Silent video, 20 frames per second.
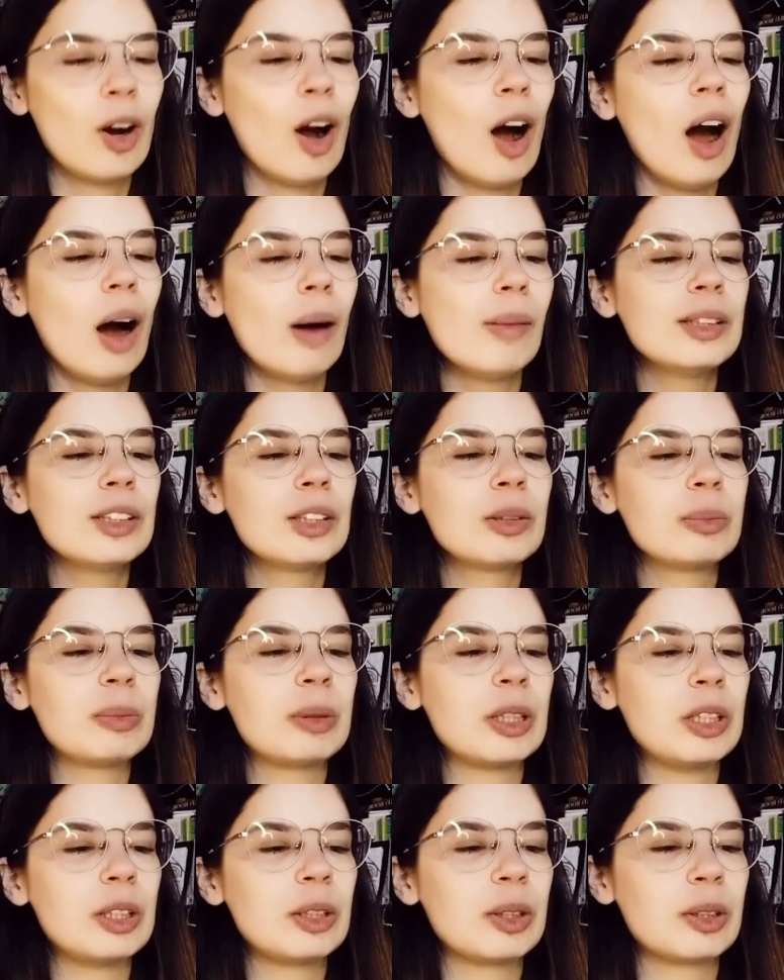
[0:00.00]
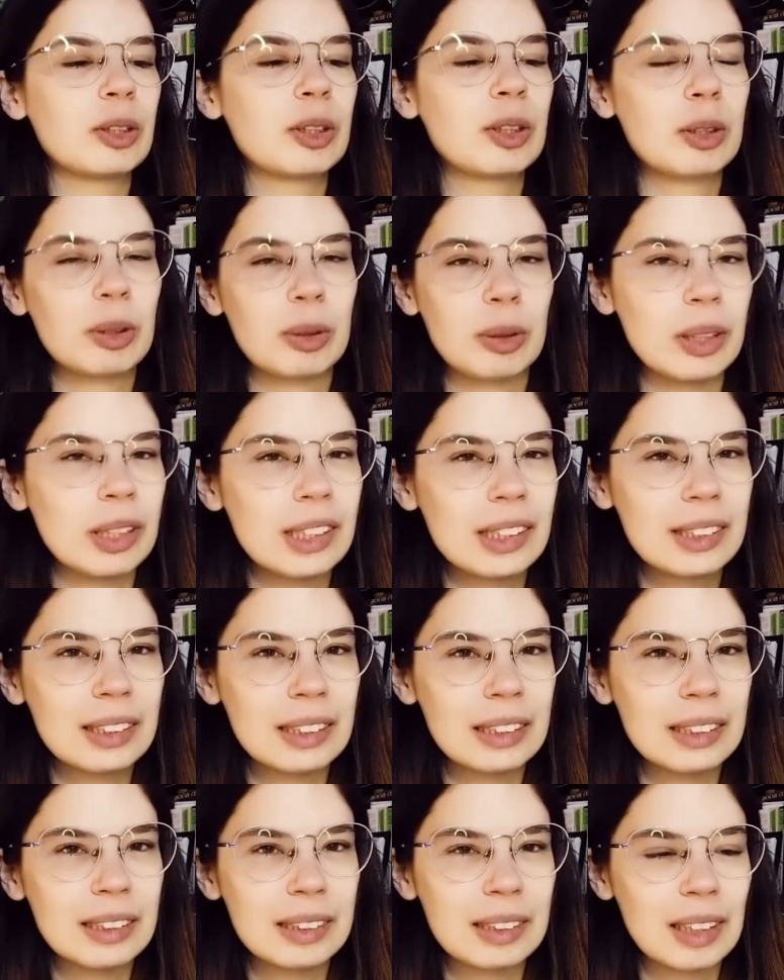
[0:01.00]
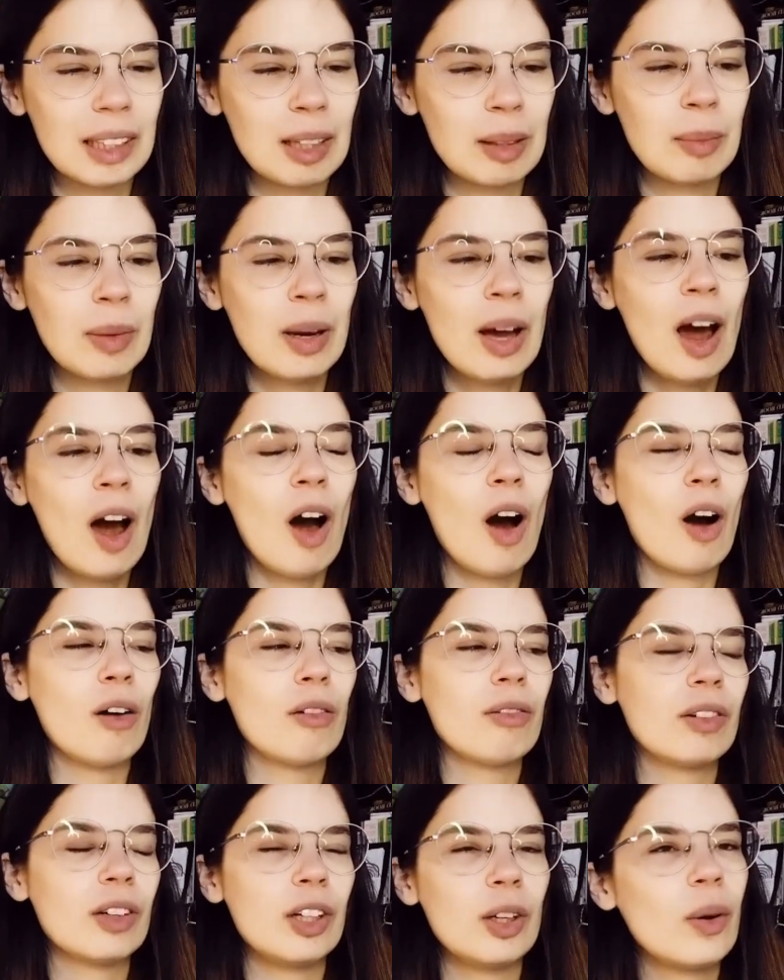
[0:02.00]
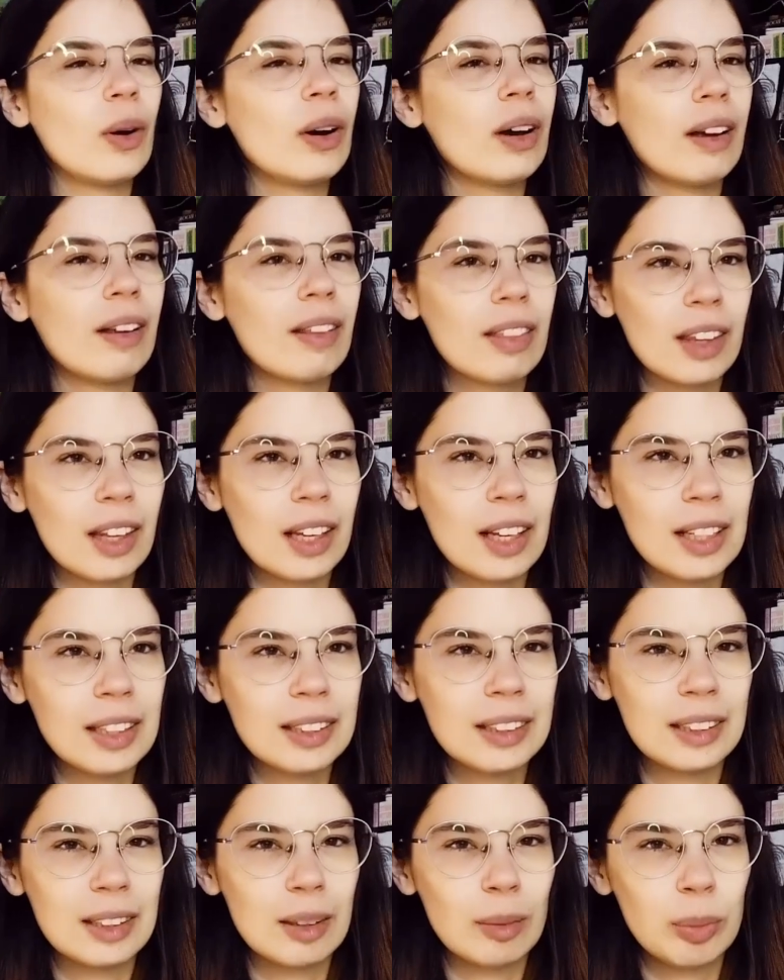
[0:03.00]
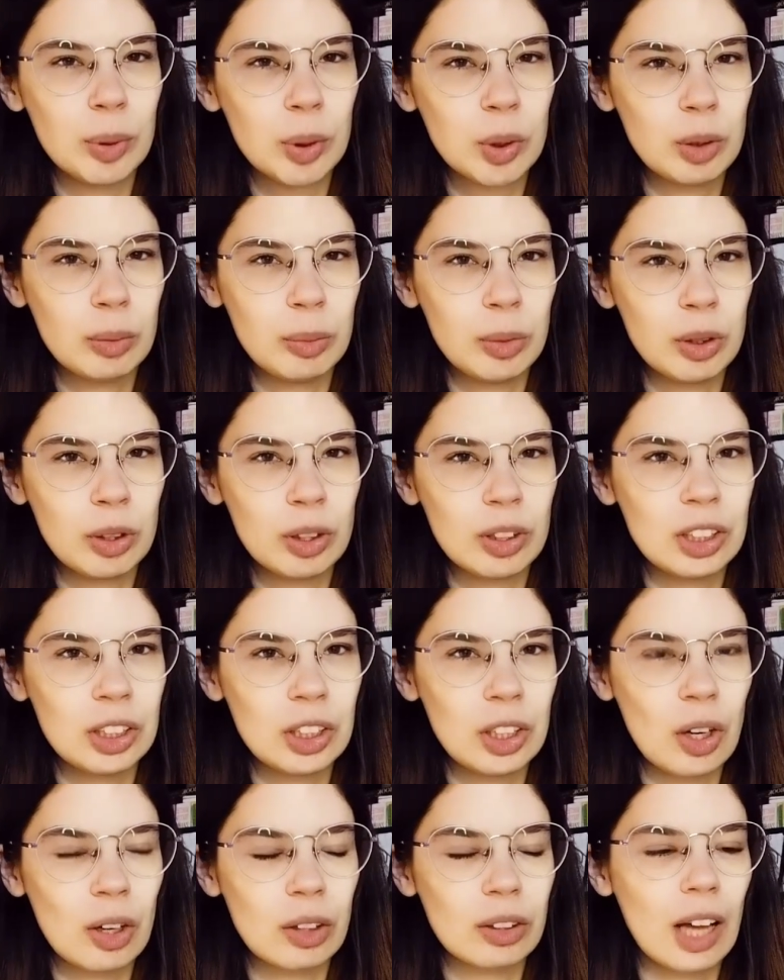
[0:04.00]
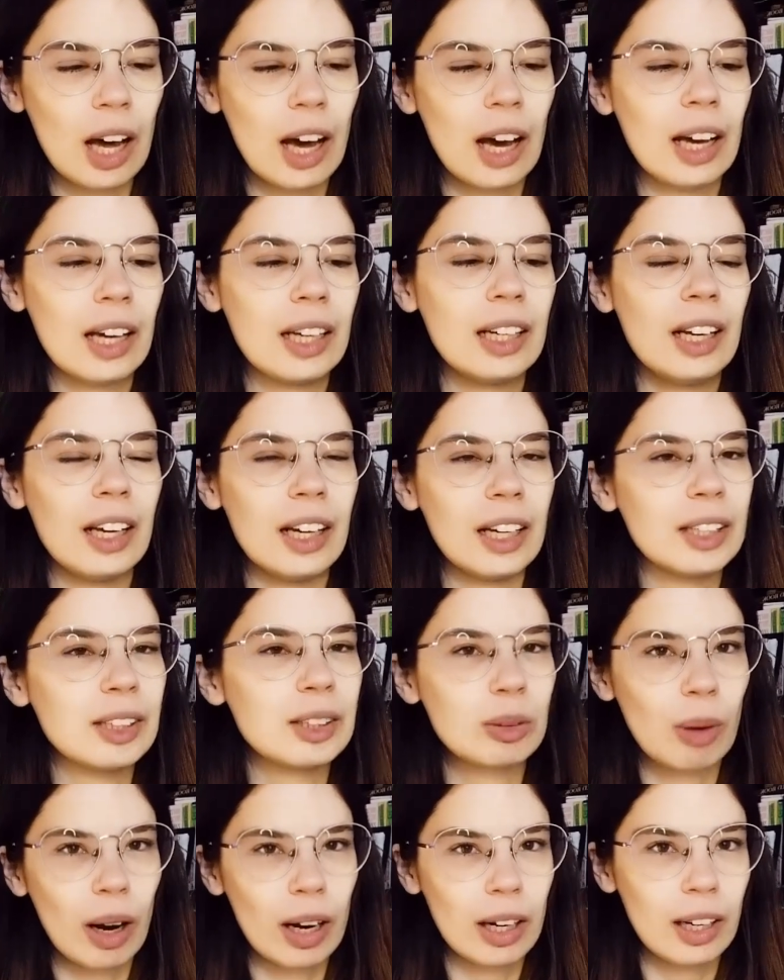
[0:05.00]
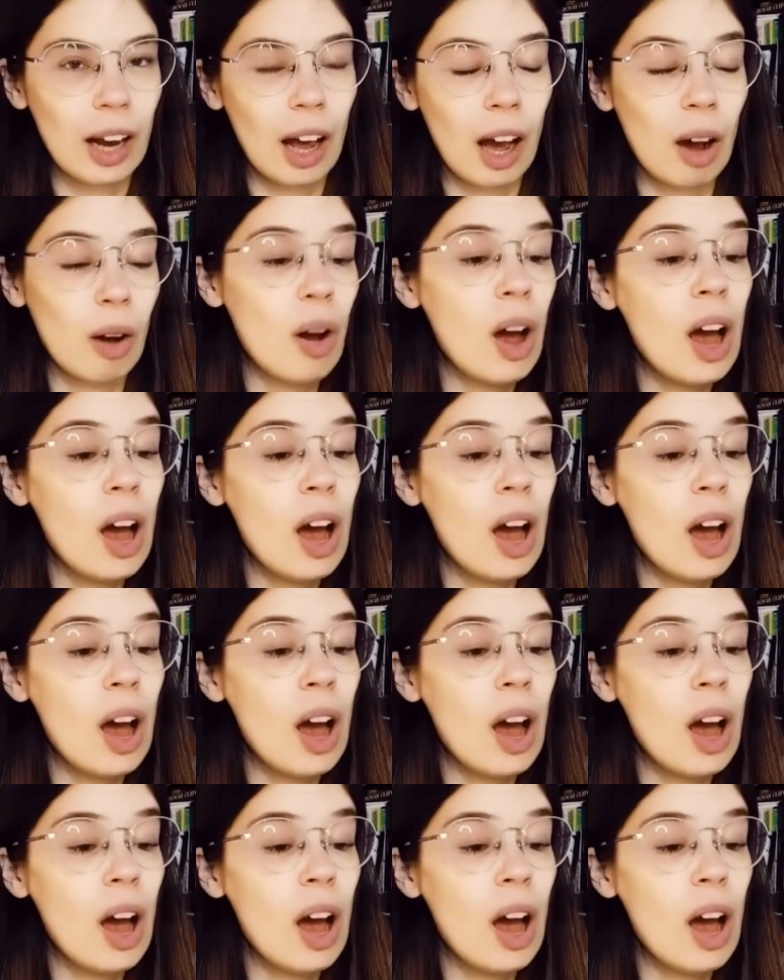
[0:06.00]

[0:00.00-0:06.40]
Comment what your criticism of annoying things in the book community online is right now.